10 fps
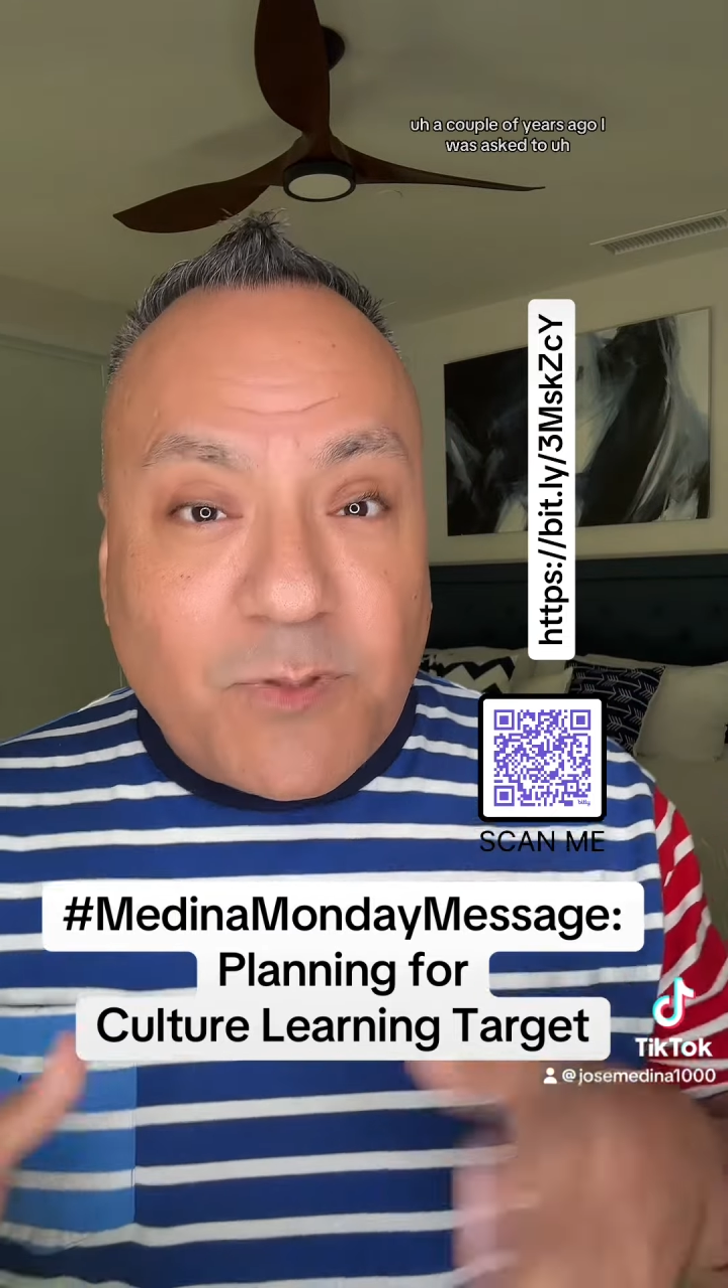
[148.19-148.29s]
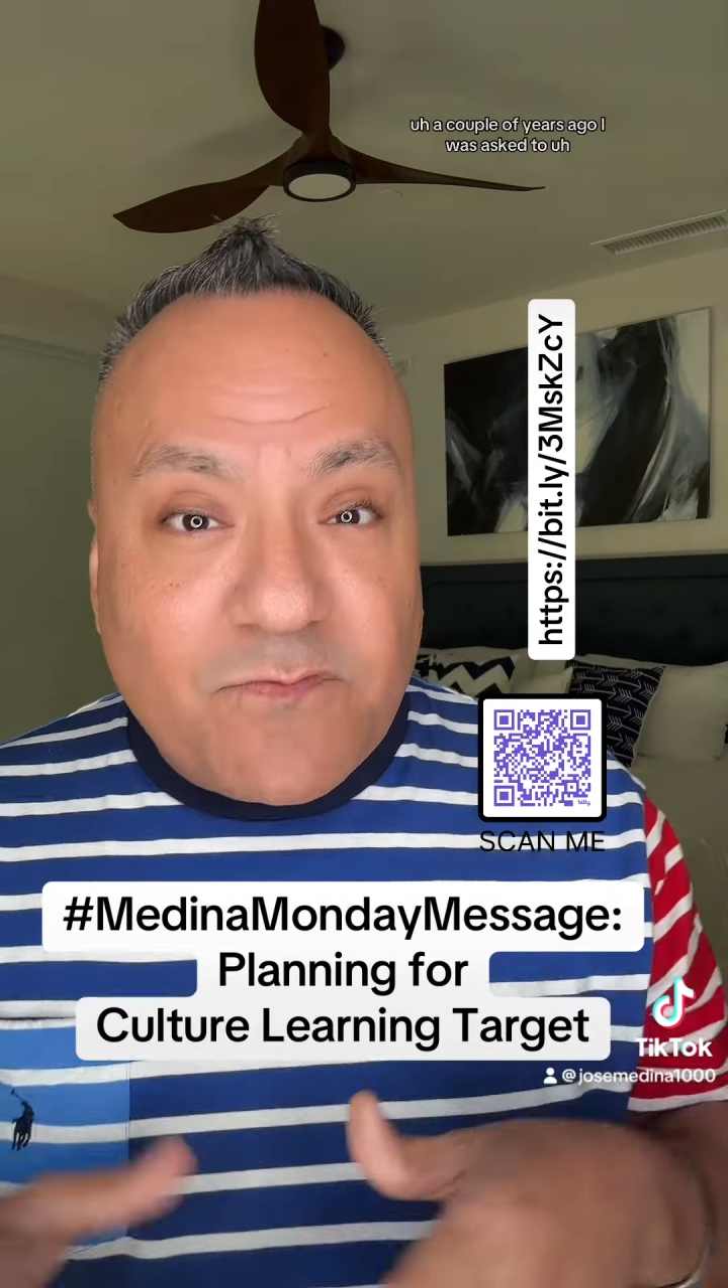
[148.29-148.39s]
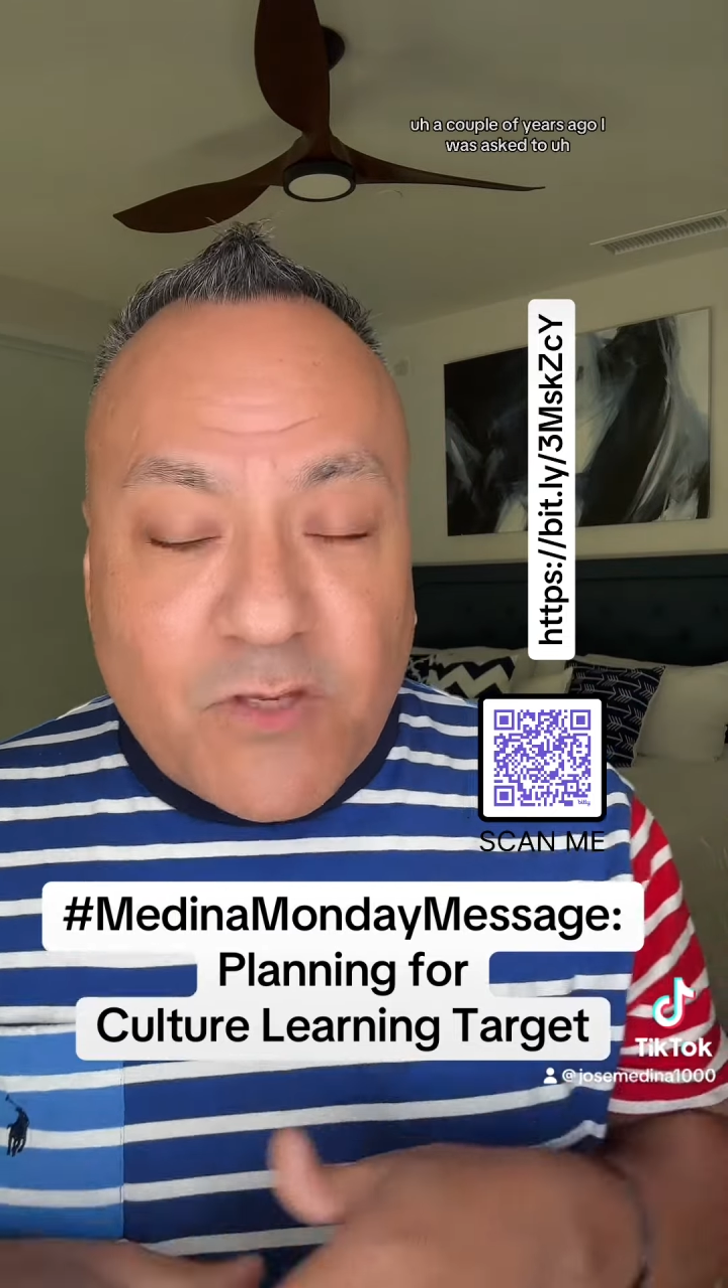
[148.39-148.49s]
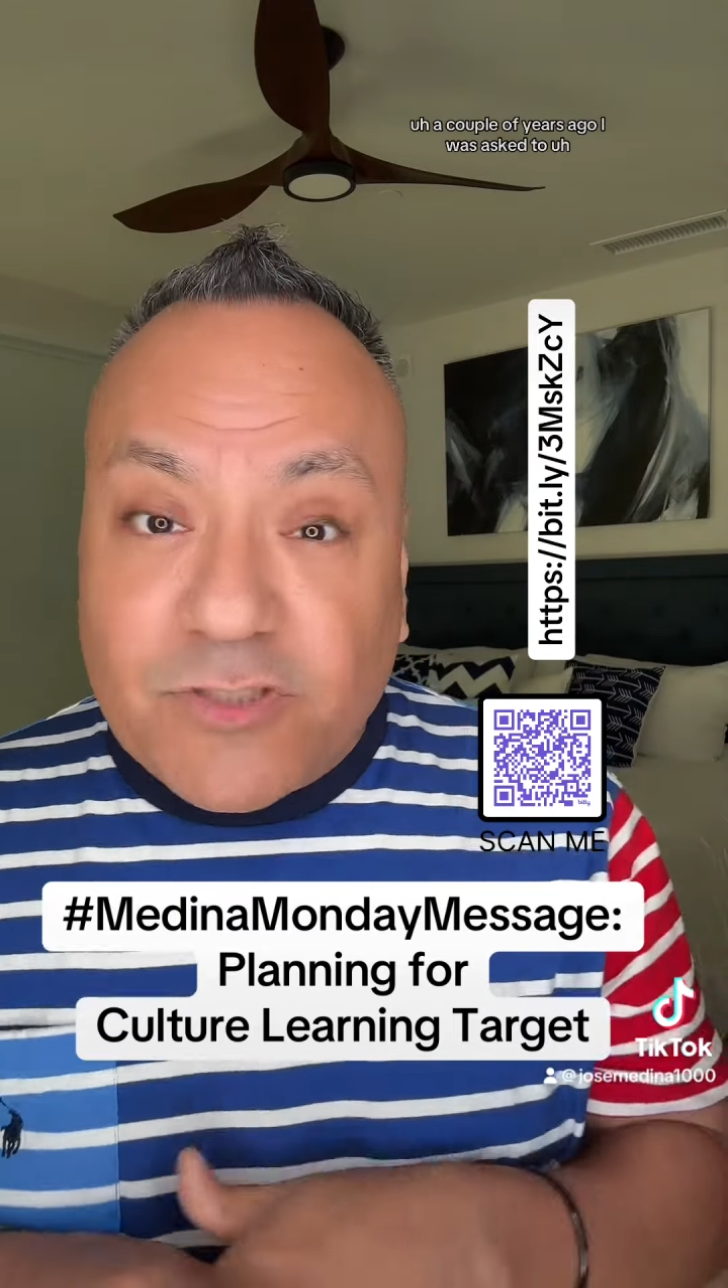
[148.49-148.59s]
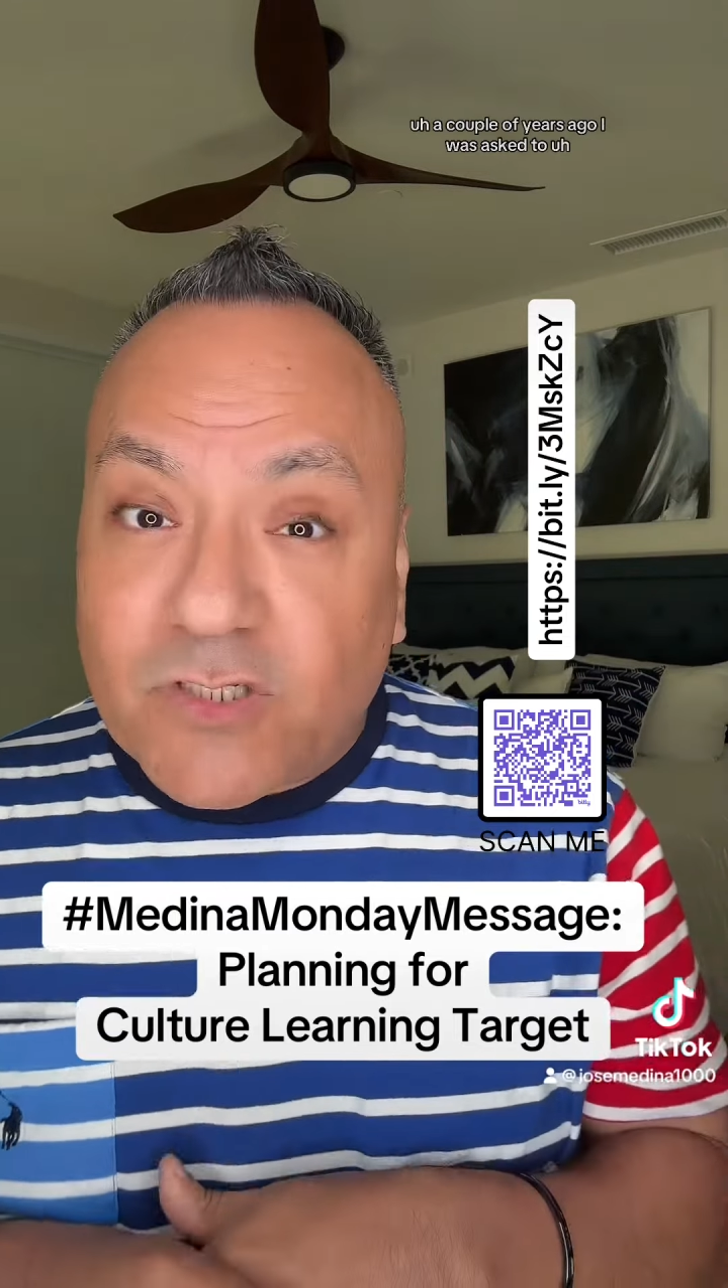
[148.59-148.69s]
of
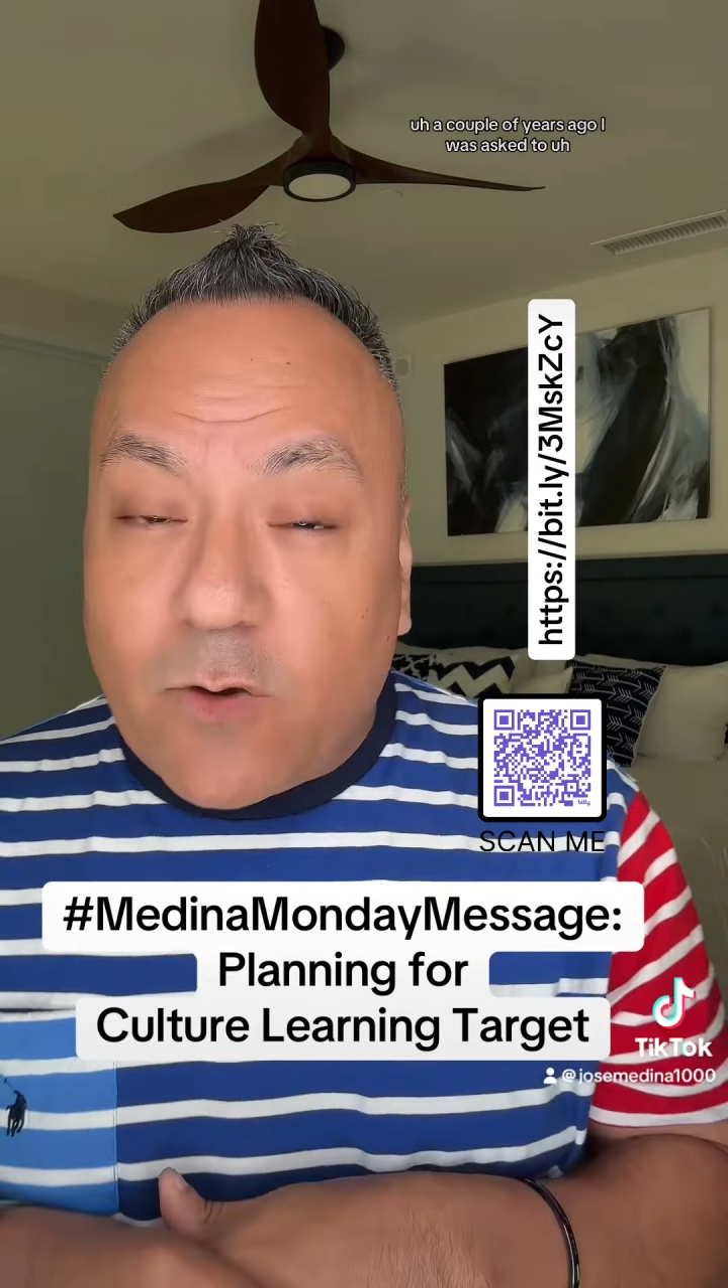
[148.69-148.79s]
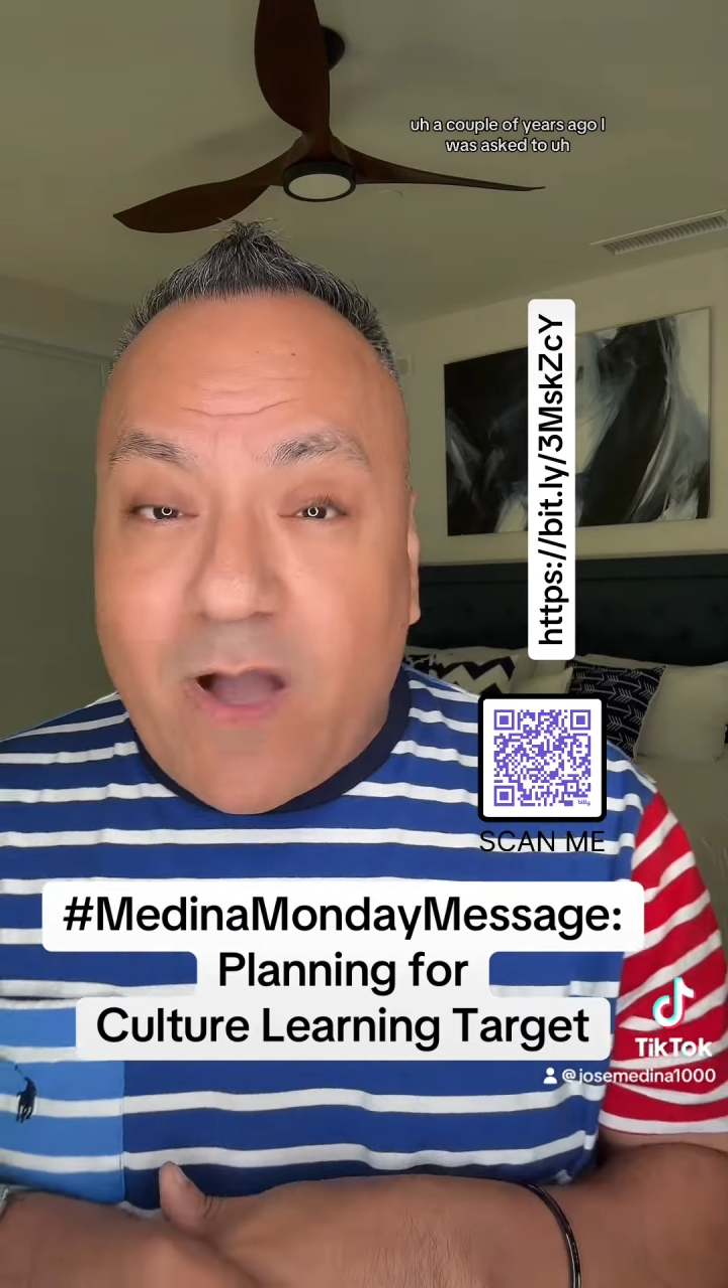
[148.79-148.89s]
years ago,